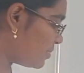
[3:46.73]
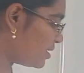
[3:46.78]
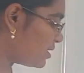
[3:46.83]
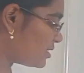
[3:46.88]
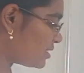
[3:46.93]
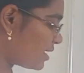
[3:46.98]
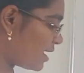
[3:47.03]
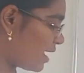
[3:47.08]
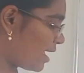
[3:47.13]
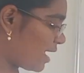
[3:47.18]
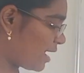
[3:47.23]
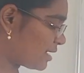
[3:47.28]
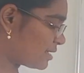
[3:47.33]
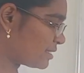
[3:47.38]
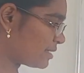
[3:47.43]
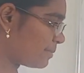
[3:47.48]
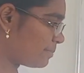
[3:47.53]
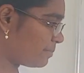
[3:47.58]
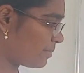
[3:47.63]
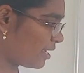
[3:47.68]
means
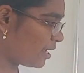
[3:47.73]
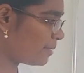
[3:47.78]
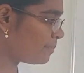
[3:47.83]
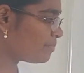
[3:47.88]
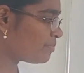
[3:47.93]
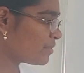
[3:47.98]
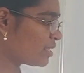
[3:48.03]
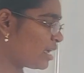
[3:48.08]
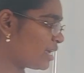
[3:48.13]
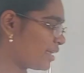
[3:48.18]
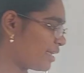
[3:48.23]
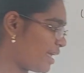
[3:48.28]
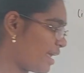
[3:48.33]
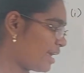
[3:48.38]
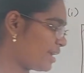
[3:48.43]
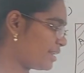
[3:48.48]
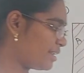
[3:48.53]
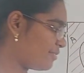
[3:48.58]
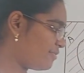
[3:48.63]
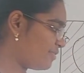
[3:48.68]
except B.
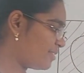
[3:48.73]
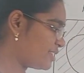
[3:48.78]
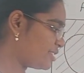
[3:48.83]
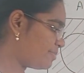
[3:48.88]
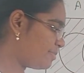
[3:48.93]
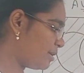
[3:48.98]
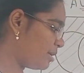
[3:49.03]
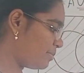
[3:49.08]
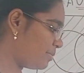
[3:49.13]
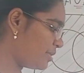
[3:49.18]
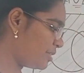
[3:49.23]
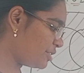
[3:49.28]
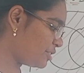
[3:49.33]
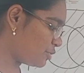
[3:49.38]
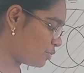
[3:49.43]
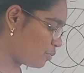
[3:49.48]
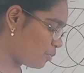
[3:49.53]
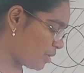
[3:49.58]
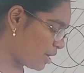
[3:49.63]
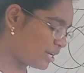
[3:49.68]
A difference B
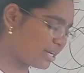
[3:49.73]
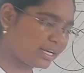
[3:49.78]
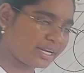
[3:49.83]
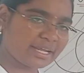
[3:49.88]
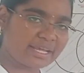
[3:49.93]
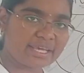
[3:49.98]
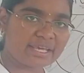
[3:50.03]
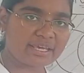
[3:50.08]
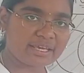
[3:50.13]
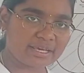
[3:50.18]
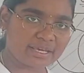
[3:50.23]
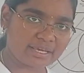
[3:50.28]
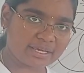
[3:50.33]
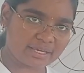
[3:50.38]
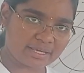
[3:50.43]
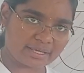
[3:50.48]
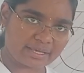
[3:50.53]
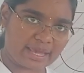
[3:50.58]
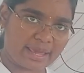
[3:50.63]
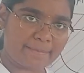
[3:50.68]
means only
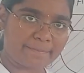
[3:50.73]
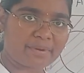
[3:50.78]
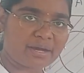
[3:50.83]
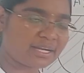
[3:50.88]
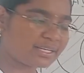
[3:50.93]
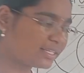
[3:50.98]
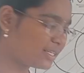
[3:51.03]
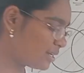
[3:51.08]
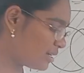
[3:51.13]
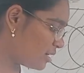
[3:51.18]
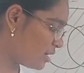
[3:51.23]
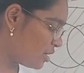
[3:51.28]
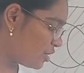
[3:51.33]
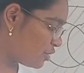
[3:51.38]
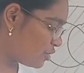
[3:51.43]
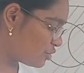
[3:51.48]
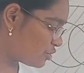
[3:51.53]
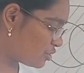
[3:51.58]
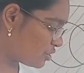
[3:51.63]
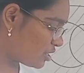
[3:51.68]
A
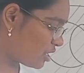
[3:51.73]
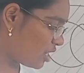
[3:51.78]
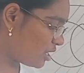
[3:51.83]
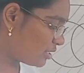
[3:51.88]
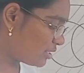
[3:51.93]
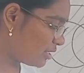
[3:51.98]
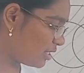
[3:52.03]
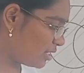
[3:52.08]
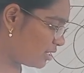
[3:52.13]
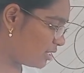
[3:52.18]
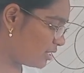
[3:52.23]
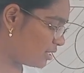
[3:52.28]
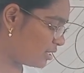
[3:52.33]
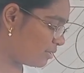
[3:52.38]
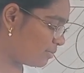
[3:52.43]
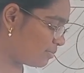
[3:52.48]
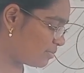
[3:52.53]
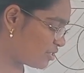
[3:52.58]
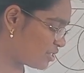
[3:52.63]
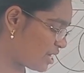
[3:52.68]
part. You should
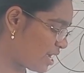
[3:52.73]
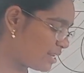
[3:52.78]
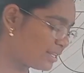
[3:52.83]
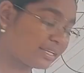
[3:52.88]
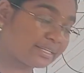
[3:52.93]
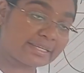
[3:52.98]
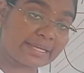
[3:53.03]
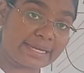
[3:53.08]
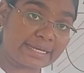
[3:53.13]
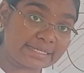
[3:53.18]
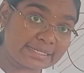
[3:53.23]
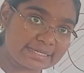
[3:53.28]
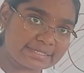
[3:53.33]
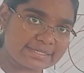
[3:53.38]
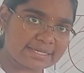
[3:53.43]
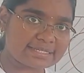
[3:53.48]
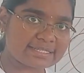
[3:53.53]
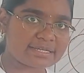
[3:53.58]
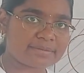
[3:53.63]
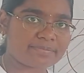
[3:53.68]
not share that
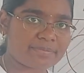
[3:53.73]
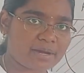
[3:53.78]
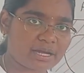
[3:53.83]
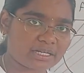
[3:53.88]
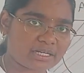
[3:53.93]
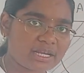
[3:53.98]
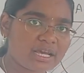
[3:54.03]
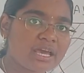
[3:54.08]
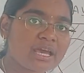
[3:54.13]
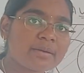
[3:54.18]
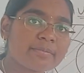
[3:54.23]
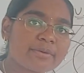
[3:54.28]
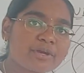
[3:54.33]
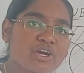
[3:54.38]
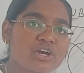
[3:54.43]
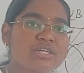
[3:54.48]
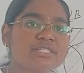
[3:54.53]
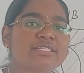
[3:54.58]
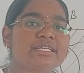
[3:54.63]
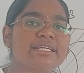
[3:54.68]
intersection part
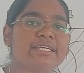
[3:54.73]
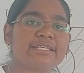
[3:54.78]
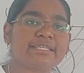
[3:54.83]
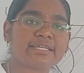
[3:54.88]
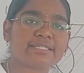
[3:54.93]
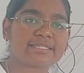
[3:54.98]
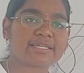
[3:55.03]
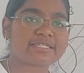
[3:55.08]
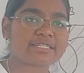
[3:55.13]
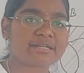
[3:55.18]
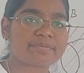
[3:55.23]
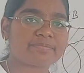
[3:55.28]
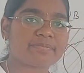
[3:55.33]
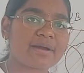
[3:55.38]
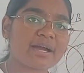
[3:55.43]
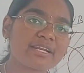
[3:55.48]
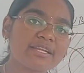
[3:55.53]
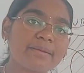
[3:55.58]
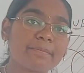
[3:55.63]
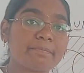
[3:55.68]
because in intersection
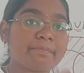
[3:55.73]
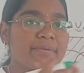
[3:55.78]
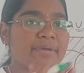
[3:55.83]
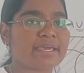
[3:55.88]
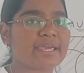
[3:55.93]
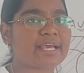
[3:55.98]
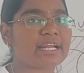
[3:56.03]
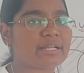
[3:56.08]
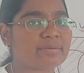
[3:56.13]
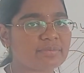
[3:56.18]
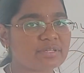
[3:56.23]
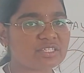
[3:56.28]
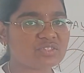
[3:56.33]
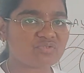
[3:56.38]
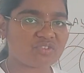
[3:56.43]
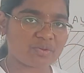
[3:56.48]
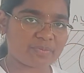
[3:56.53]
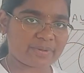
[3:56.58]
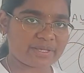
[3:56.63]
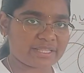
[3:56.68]
part B elements
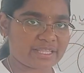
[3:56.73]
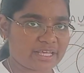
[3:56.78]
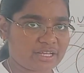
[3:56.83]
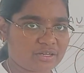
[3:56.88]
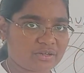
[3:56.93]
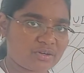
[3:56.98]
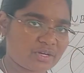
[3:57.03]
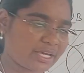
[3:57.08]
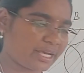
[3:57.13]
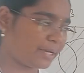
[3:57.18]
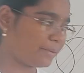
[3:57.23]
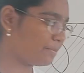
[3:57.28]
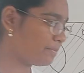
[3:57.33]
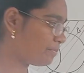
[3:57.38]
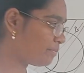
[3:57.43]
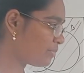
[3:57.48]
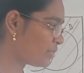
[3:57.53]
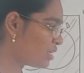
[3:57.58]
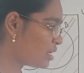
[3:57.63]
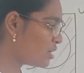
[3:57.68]
will be there. Okay.
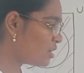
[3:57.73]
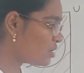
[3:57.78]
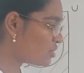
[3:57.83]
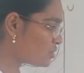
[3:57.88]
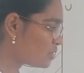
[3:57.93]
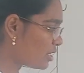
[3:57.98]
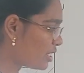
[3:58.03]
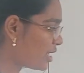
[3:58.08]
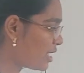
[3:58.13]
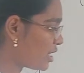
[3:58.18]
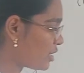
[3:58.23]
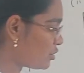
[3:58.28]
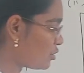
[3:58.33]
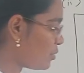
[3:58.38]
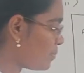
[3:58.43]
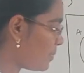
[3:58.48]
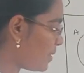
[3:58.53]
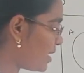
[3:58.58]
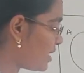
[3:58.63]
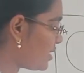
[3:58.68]
So, here
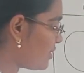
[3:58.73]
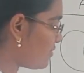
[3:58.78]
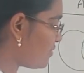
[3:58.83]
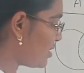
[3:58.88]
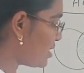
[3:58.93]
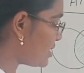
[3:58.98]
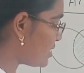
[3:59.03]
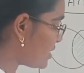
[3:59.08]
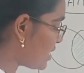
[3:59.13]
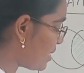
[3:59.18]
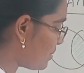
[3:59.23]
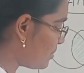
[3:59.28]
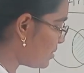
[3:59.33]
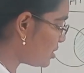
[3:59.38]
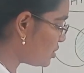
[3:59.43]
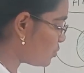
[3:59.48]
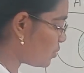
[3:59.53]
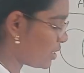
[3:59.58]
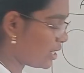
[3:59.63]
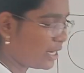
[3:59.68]
to B difference A
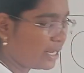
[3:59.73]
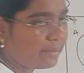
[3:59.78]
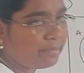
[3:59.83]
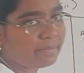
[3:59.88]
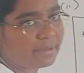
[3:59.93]
means only